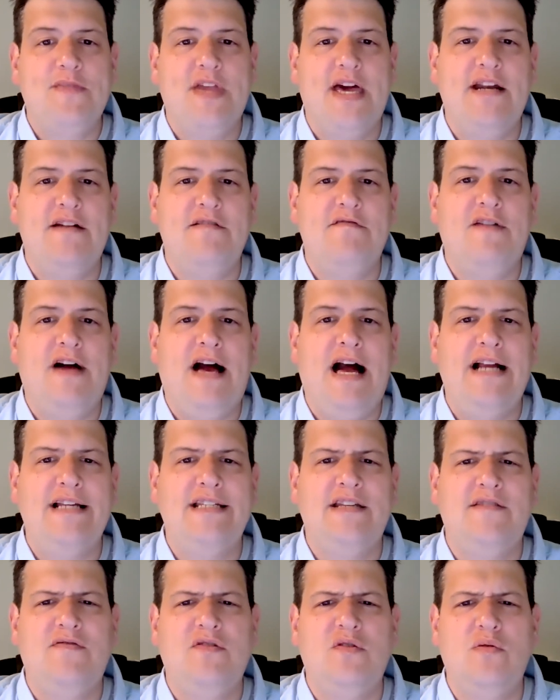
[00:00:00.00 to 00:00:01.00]
And in
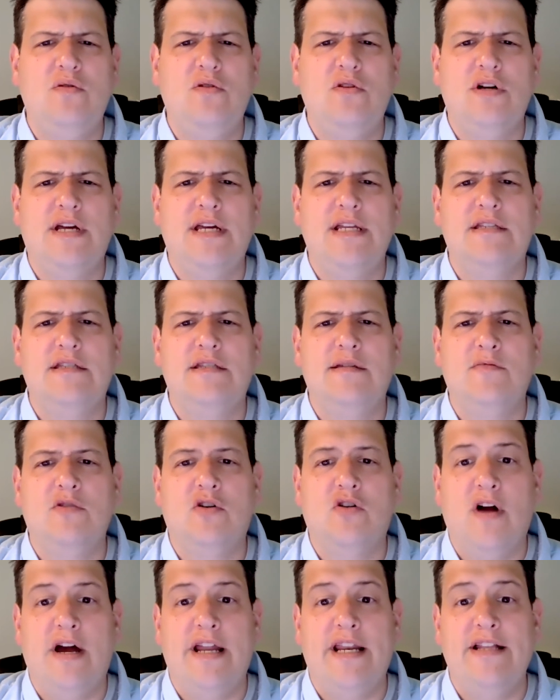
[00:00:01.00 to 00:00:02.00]
fact, if you look at some
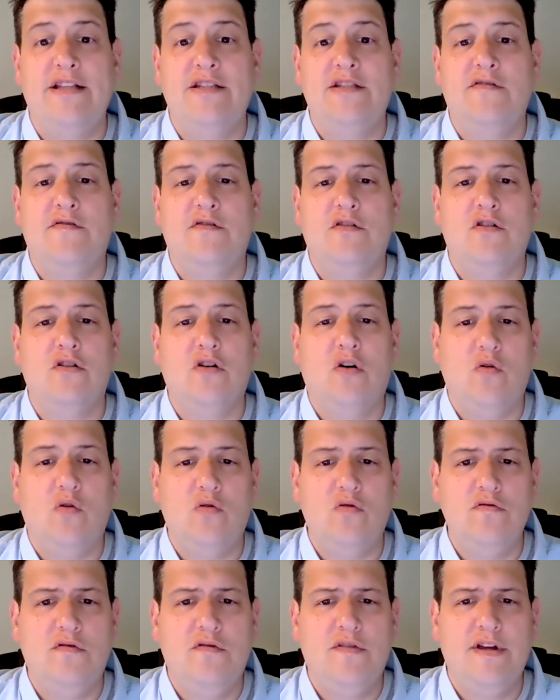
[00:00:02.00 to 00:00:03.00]
credits for
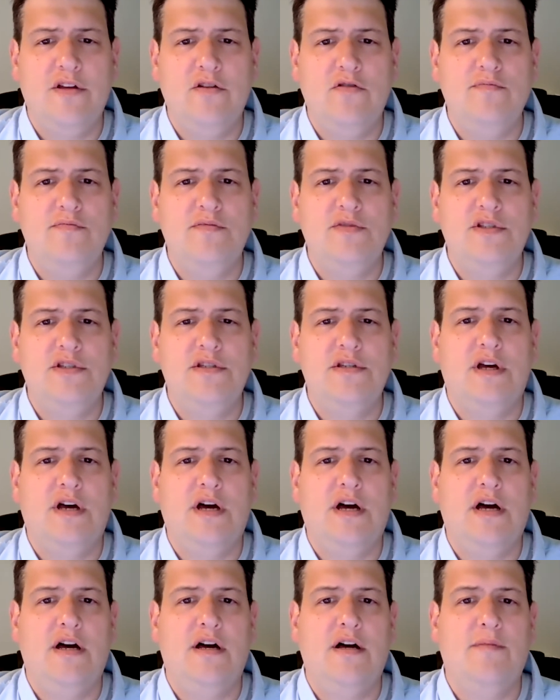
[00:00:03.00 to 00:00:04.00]
old films,
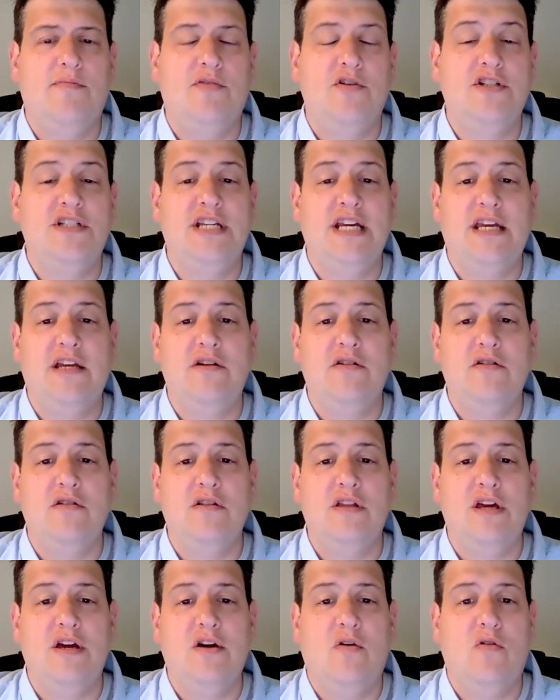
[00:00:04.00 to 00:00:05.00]

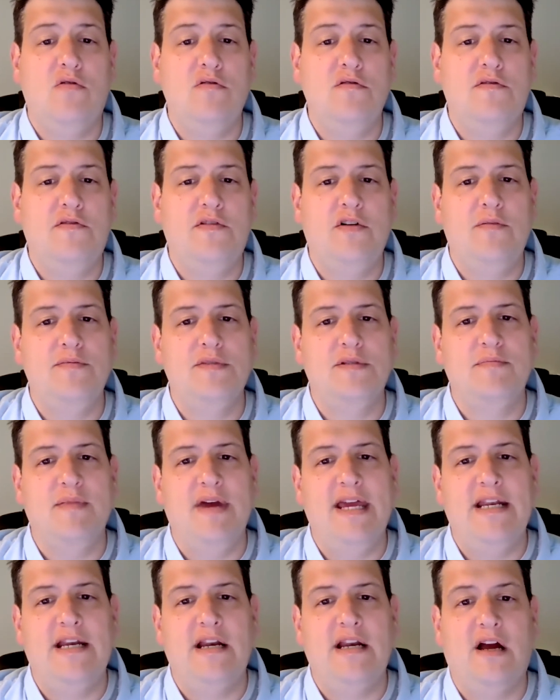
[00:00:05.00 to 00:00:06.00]
particularly old films
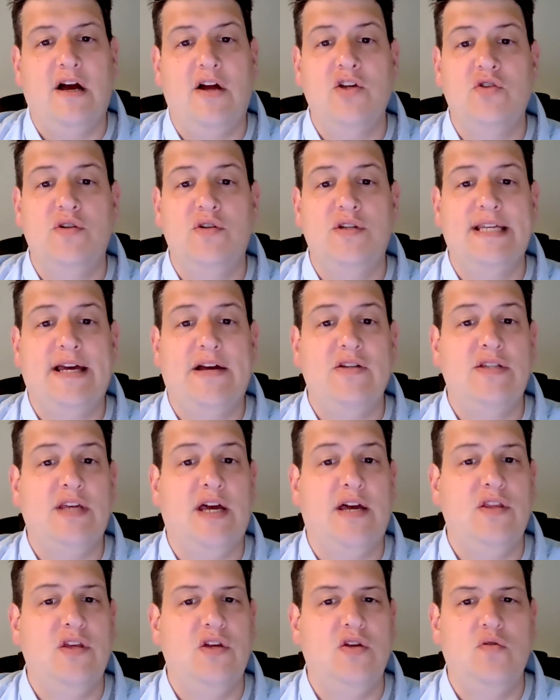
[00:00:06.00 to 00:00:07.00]
made in countries
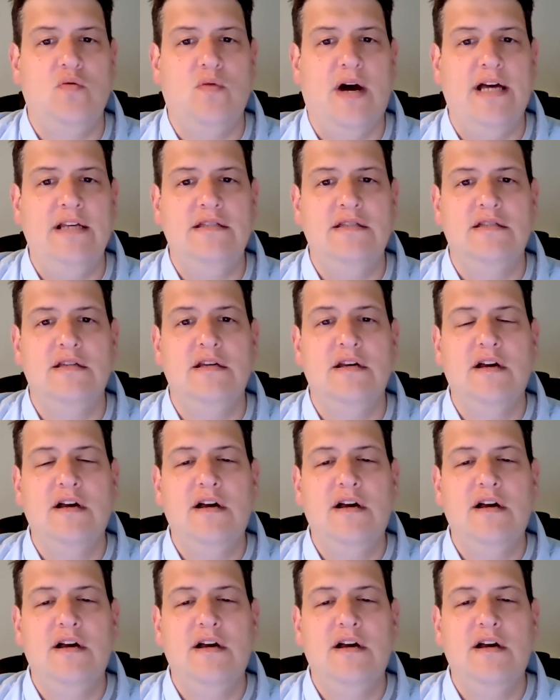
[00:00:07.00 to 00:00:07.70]
outside the US,